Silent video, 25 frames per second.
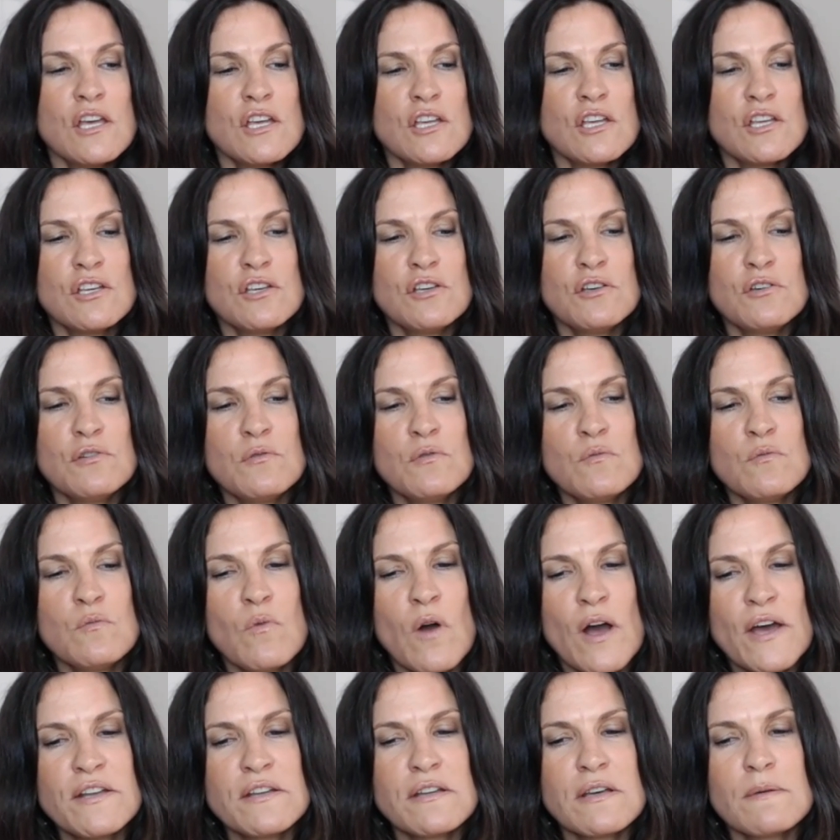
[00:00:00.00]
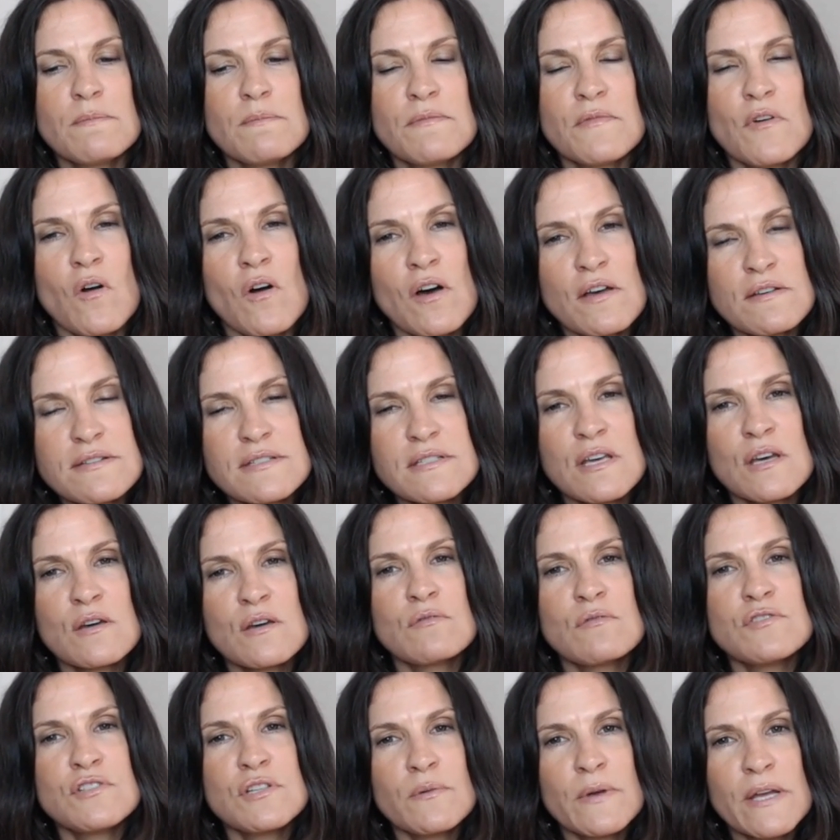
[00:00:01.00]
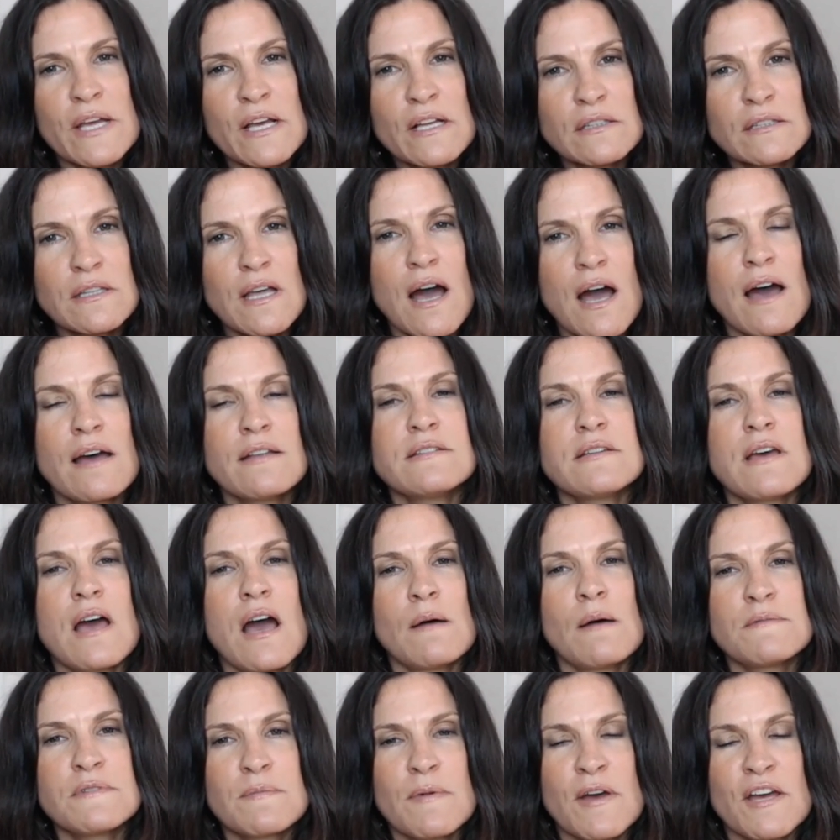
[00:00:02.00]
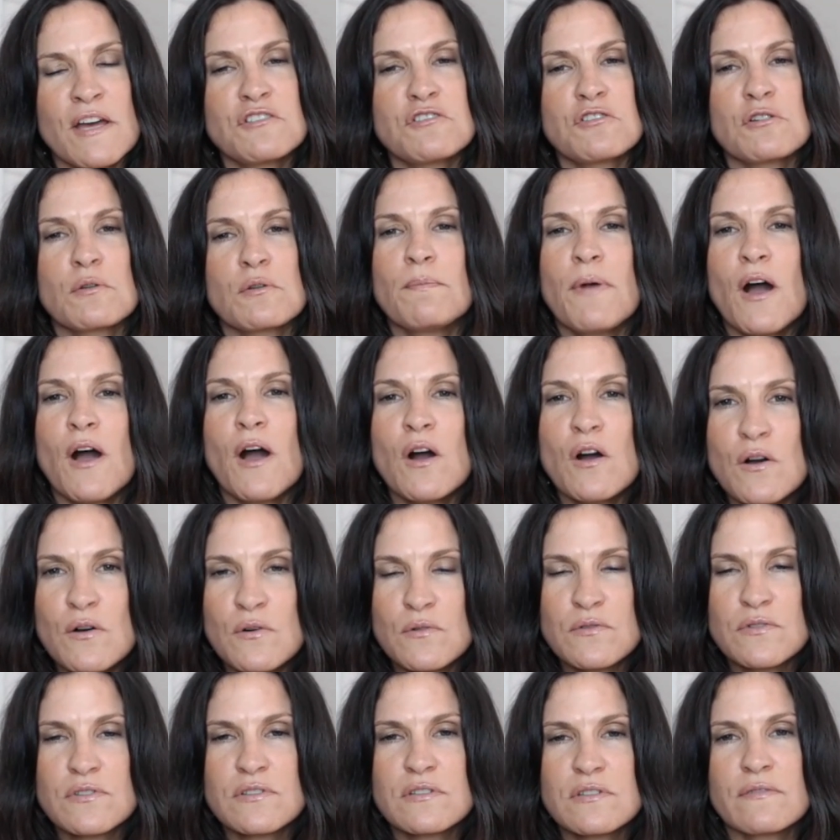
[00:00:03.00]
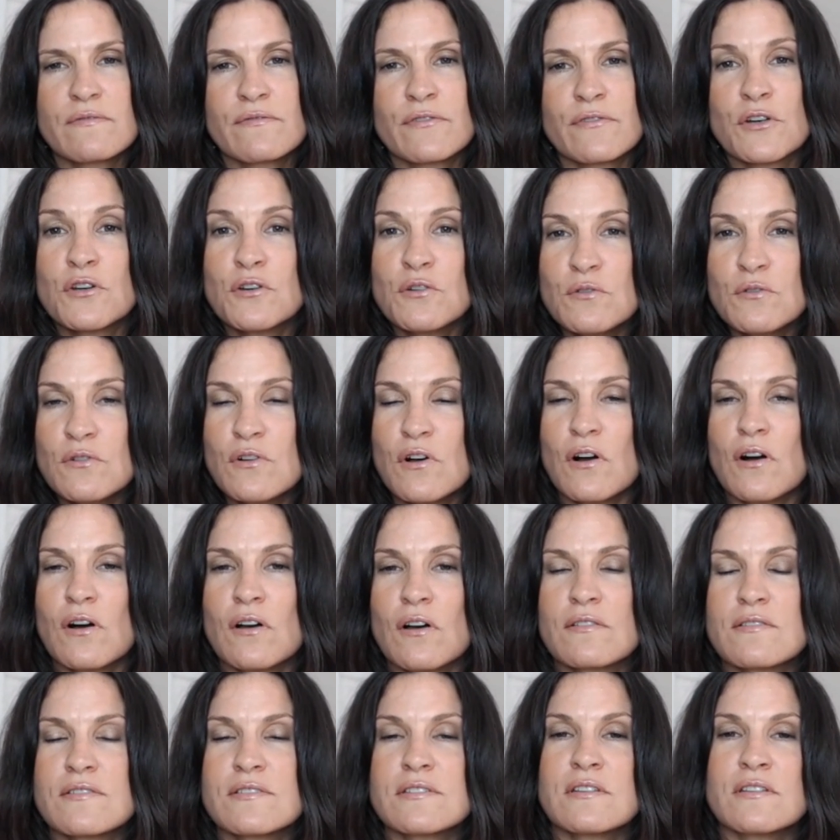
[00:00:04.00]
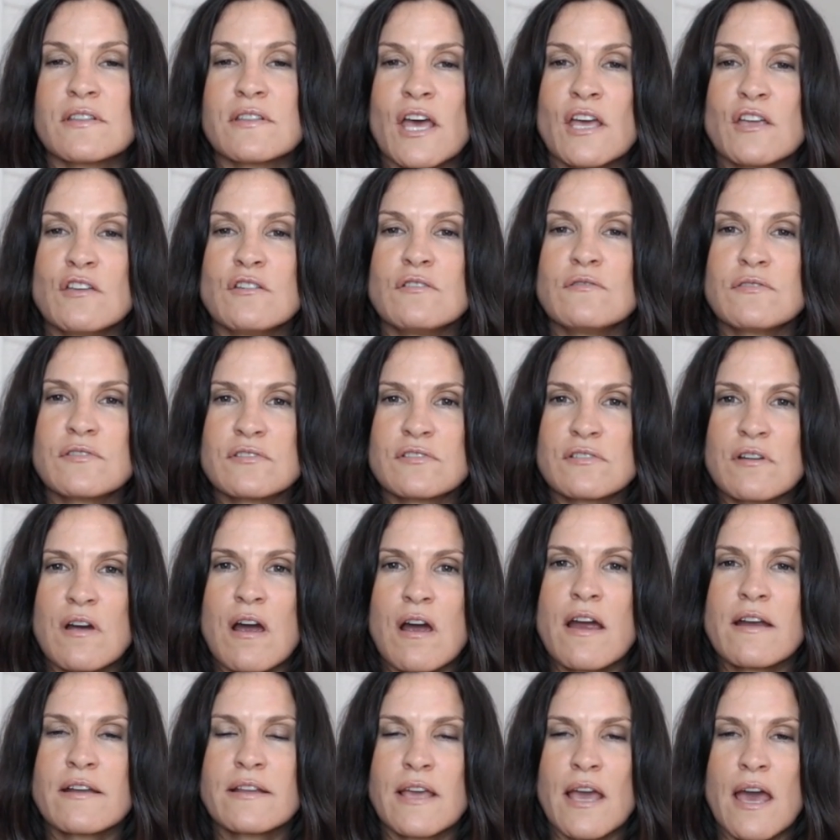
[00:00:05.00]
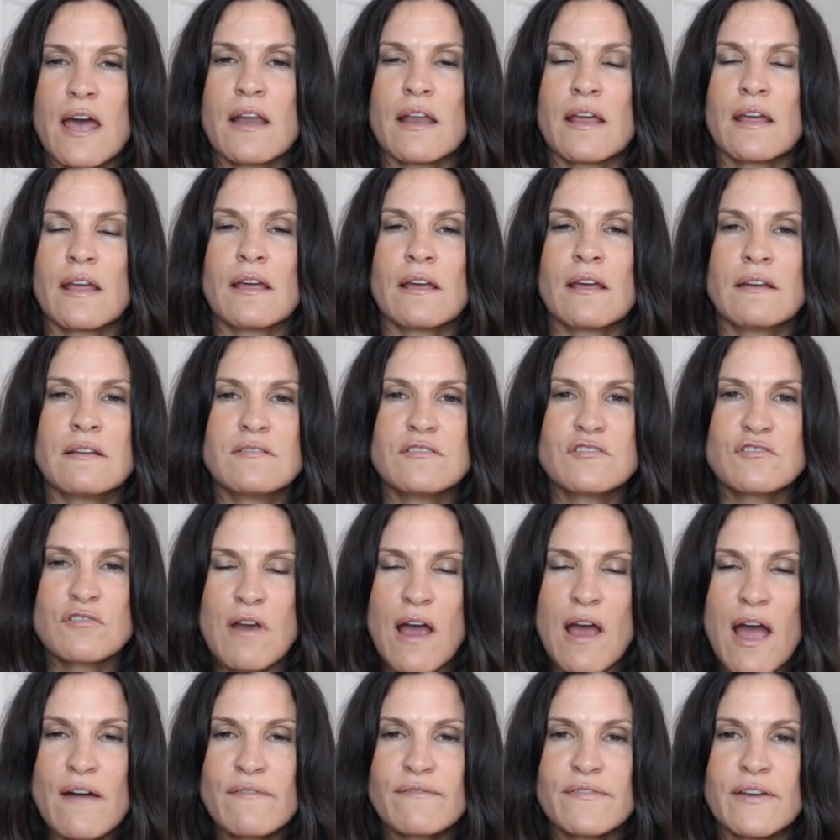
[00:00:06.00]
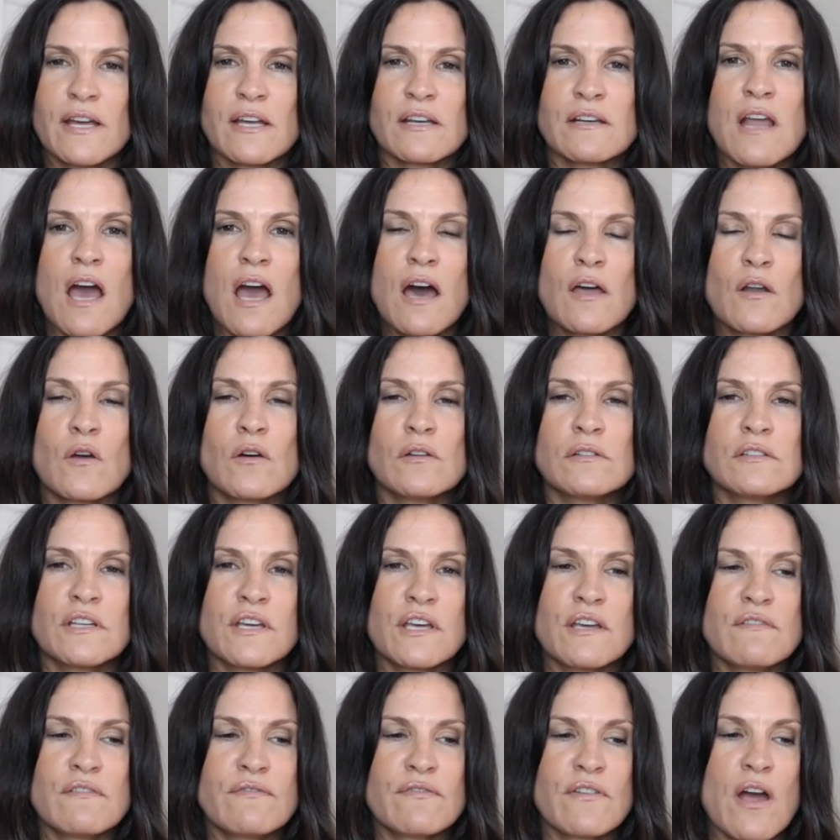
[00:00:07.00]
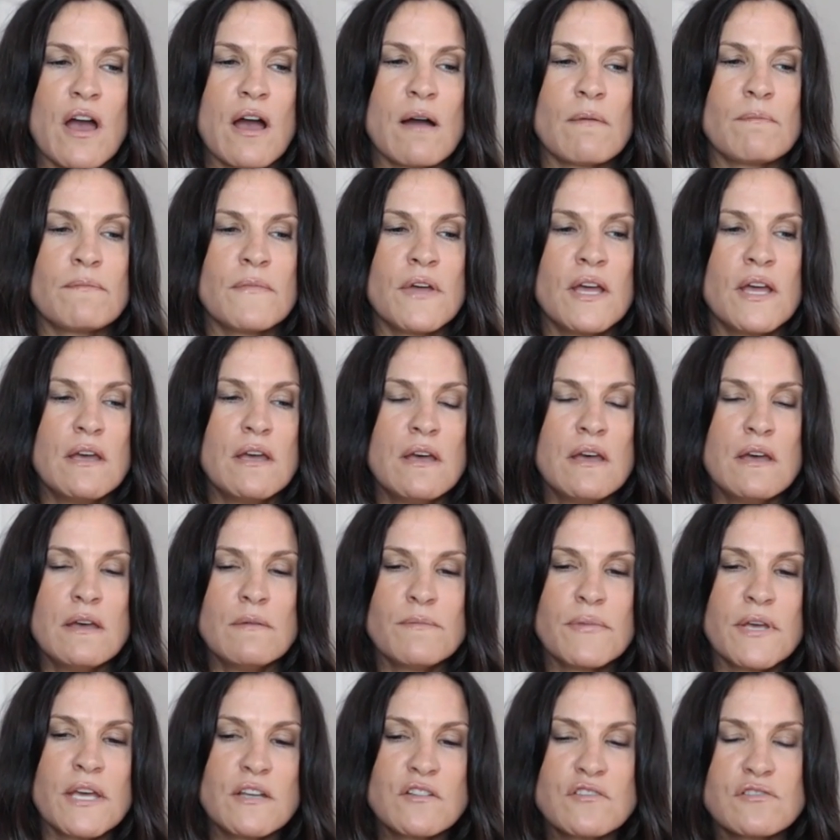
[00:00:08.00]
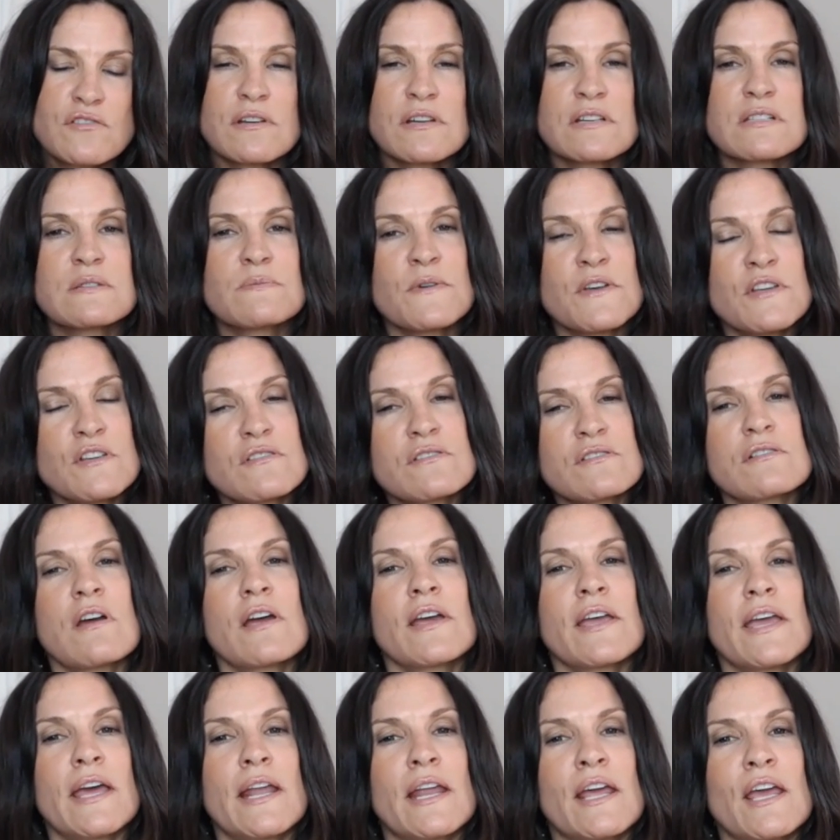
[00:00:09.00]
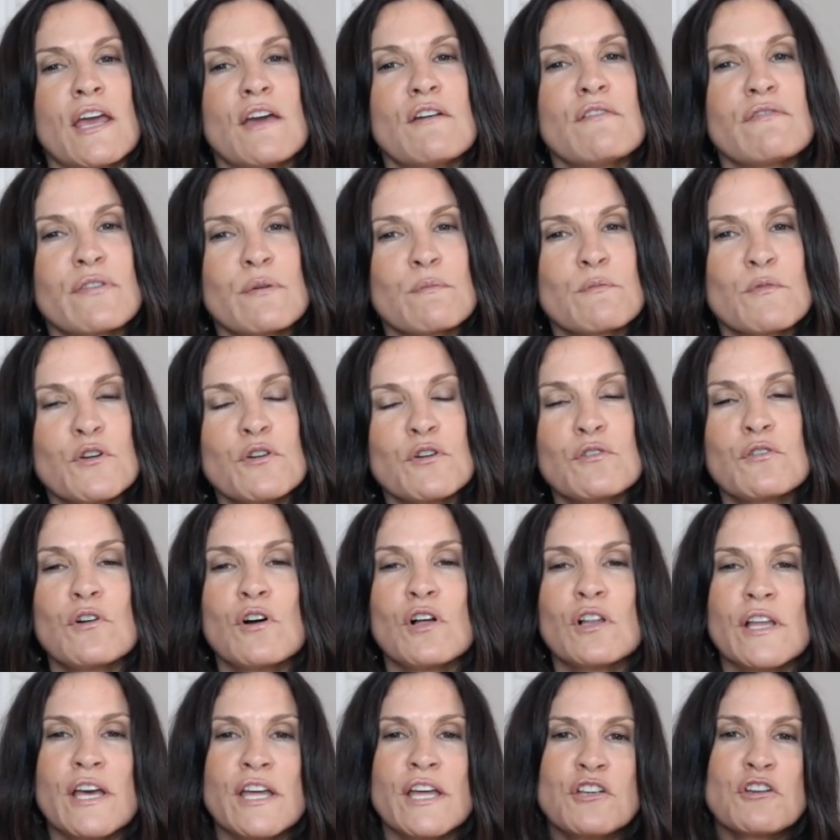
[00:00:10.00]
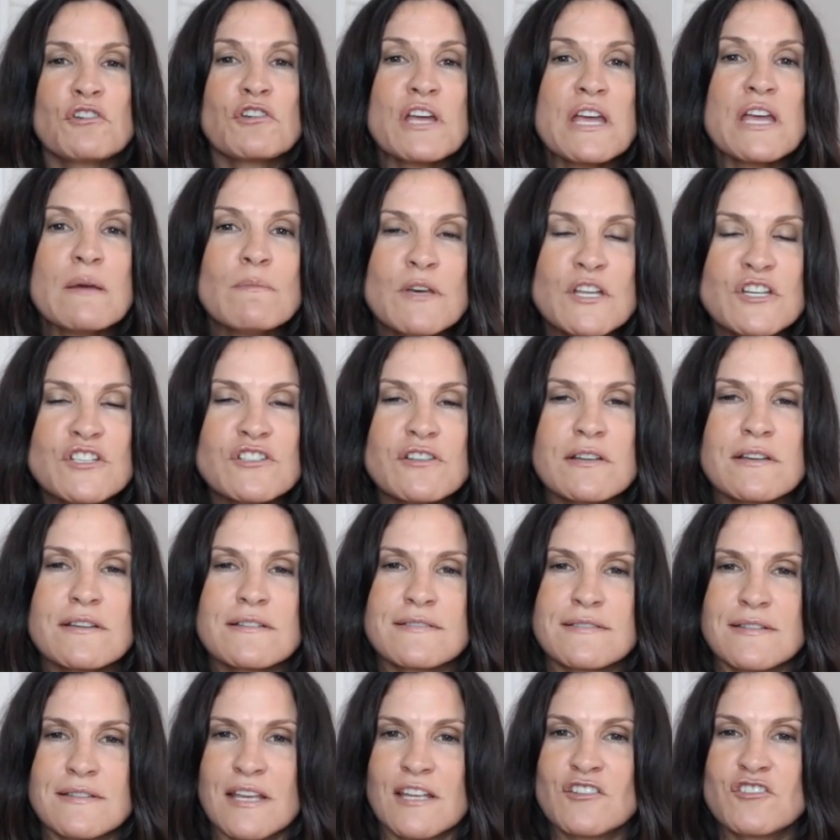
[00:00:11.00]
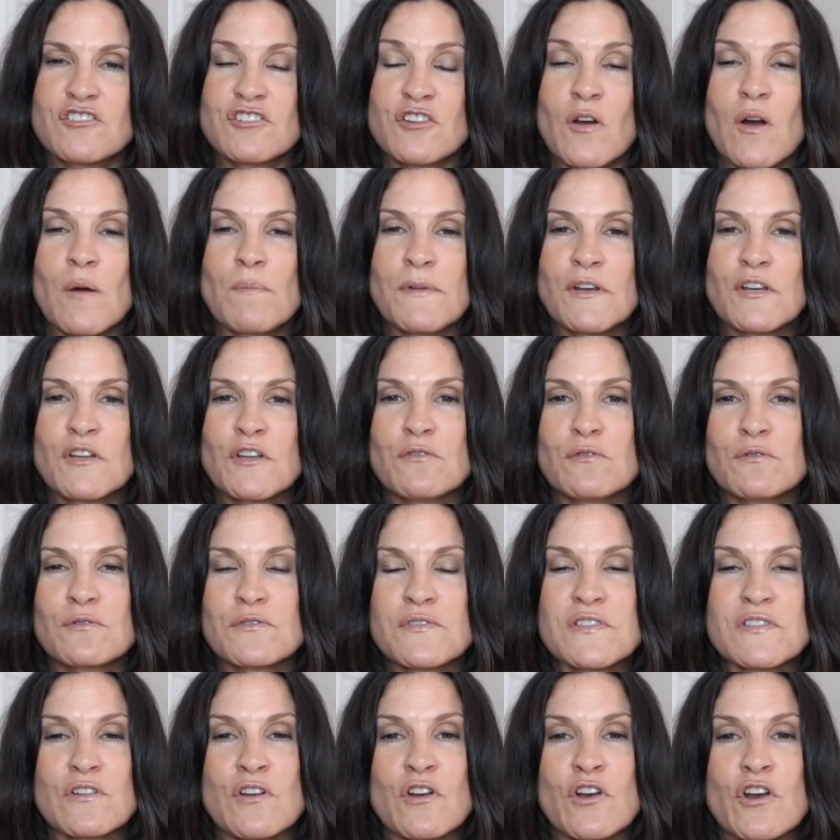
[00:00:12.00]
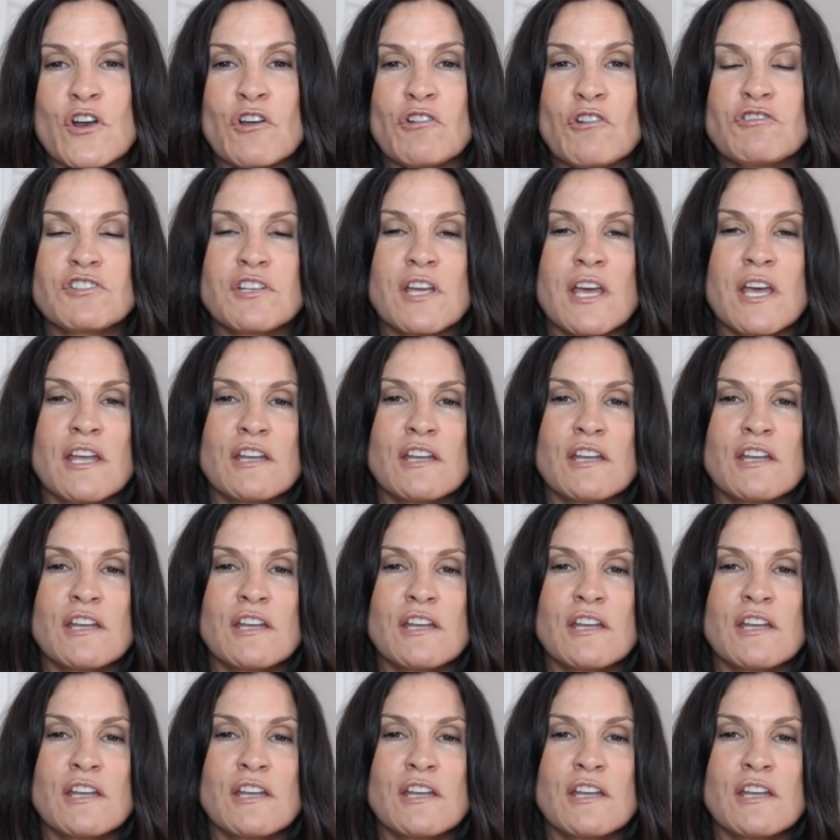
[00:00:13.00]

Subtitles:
you wind up also doing a lot to optimize your post for Google so that you start getting traffic not only from Pinterest, but you start getting it from Google, and your images can show up in Google search.